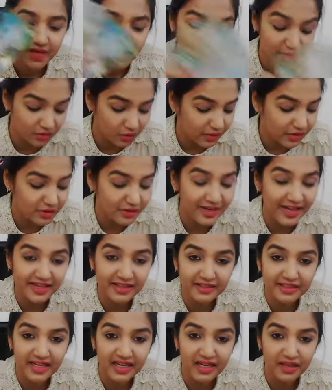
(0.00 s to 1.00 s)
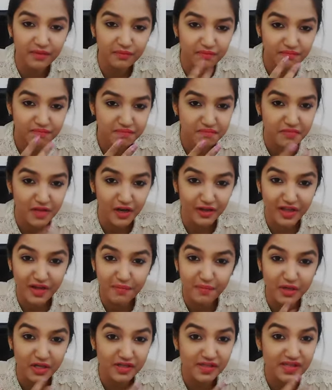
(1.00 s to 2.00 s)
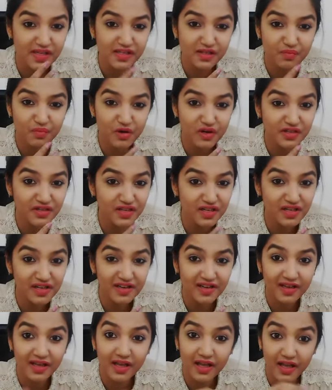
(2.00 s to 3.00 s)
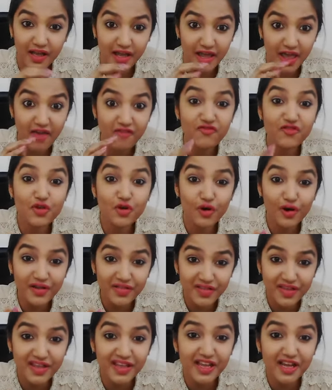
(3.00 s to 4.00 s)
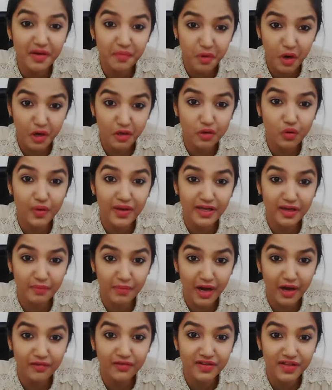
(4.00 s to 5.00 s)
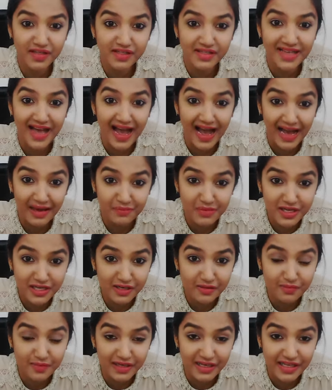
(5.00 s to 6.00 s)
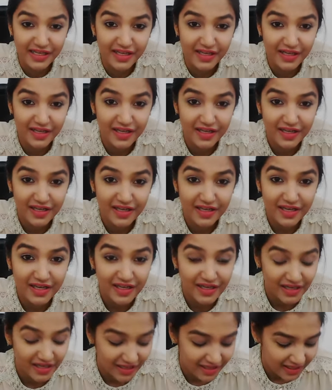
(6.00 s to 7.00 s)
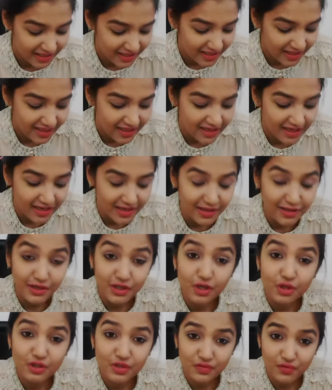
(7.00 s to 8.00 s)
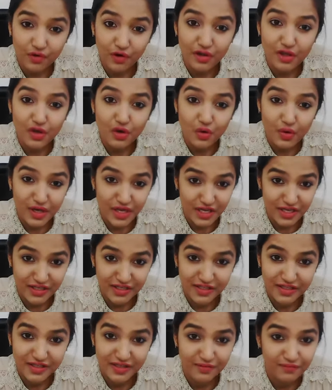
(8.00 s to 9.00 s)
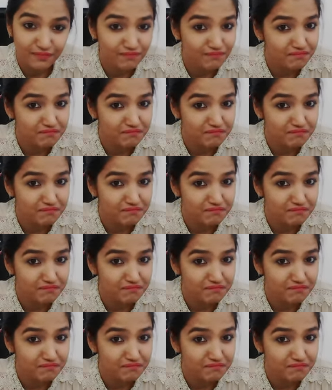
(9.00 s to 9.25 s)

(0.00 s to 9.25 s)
is going to take time, okay? Because this person, if you are thinking about going about this amicably, news for you is